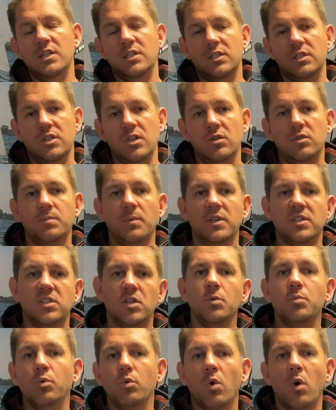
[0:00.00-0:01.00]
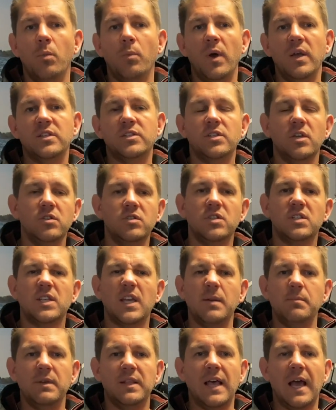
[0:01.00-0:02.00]
and use my Superwarm wetsuit, just
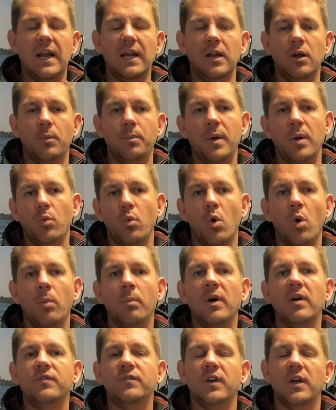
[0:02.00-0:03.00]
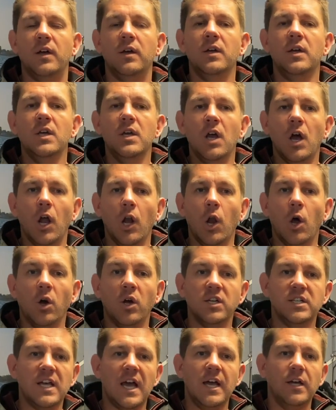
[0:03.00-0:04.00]
keep me that little bit warmer for a
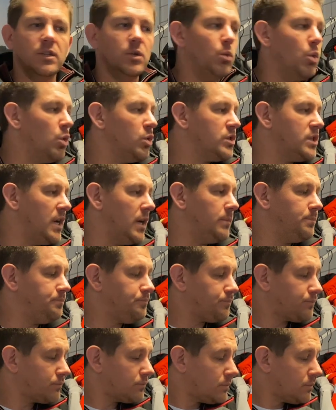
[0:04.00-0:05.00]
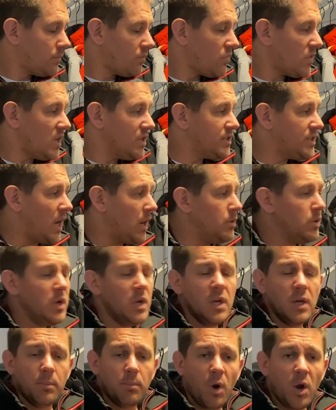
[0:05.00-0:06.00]
longer day on the water. So,
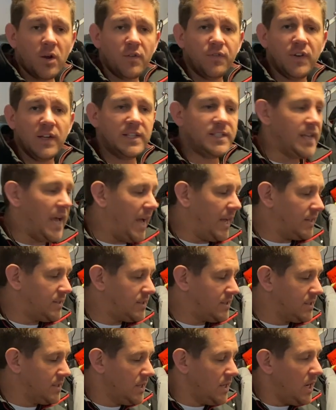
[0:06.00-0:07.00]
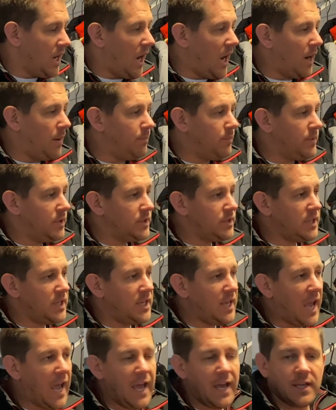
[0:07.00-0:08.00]
Microfleece X,
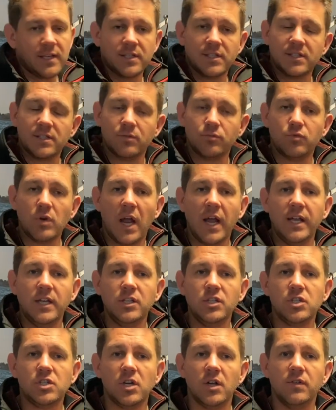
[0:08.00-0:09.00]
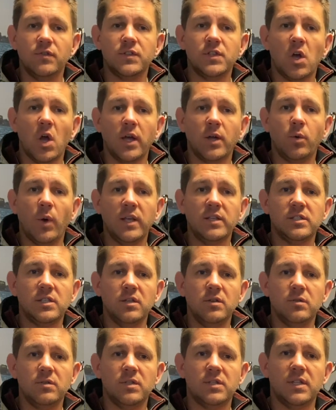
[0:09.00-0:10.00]
the X range of Zhik
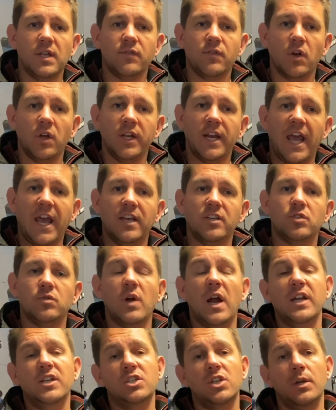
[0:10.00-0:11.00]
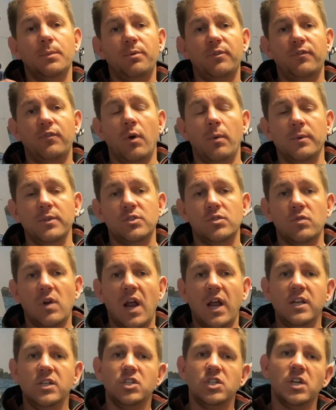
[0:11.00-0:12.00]
wetsuits, they've got an X range and a performance
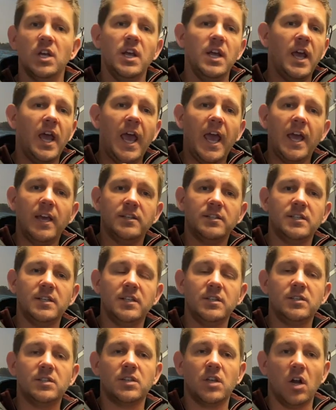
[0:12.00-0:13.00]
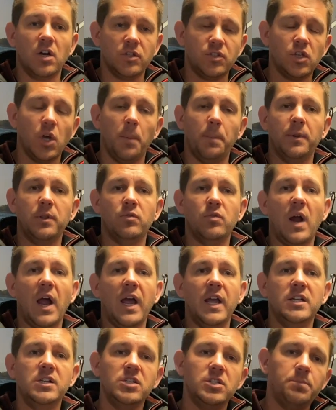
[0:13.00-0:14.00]
range. X is kind of top of the
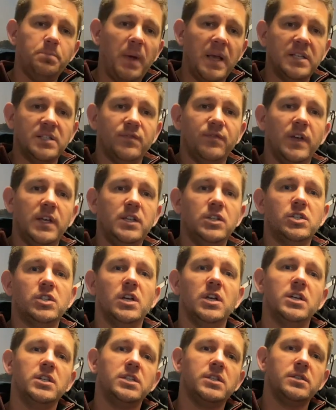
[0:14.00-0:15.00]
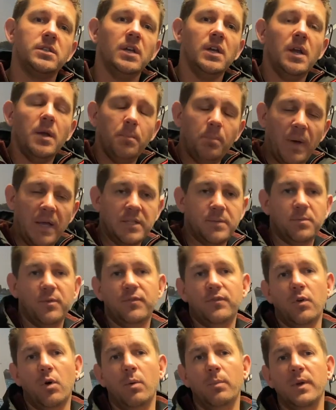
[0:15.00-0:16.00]
range, best features, best
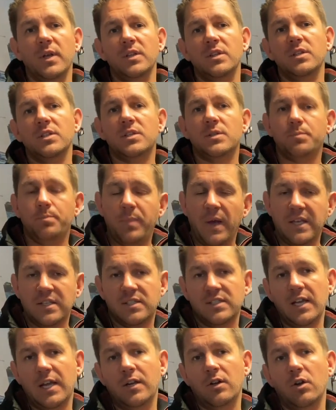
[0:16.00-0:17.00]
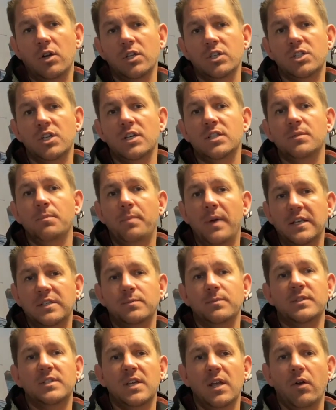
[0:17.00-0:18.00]
performance, best technologies and
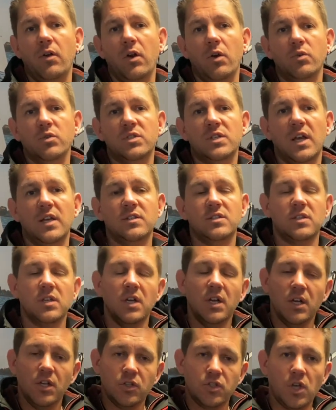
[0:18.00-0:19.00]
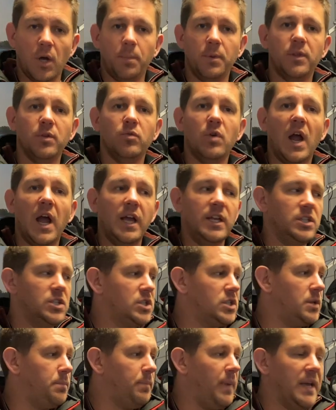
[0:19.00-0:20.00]
best materials. So it's top of the
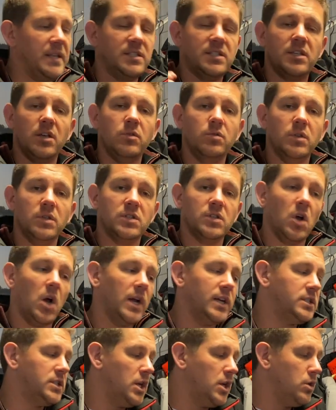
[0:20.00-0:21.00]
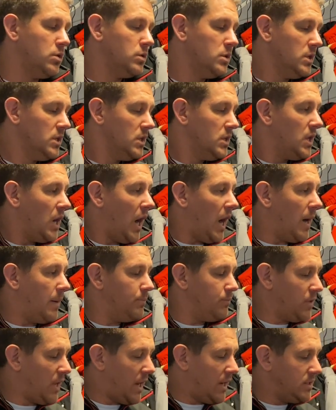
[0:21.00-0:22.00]
range, the best suit the Zhik do.
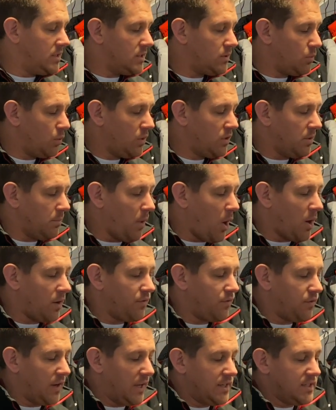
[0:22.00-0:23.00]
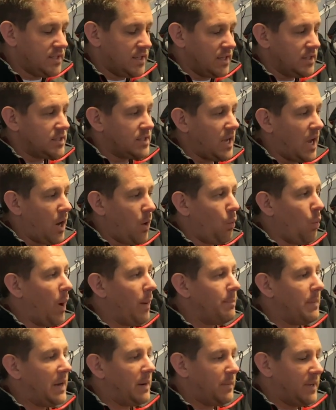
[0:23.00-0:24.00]
And with the Microfleece, it's
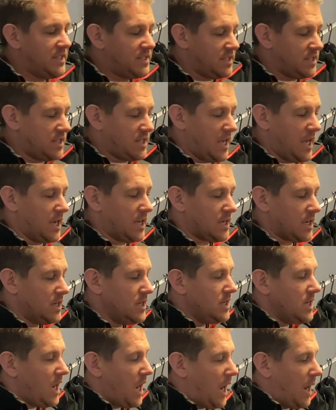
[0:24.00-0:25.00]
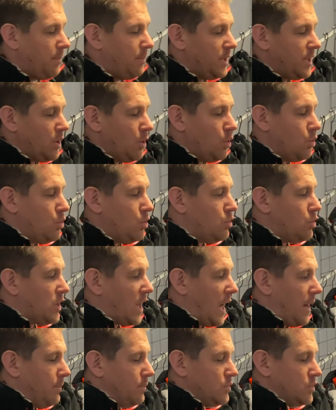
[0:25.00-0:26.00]
1mm thick, but it all
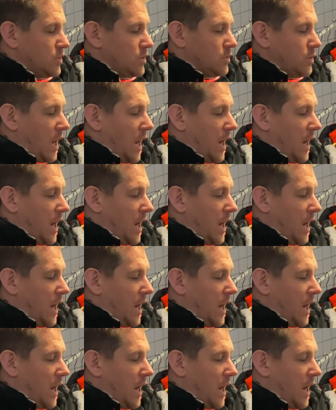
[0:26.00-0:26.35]
comes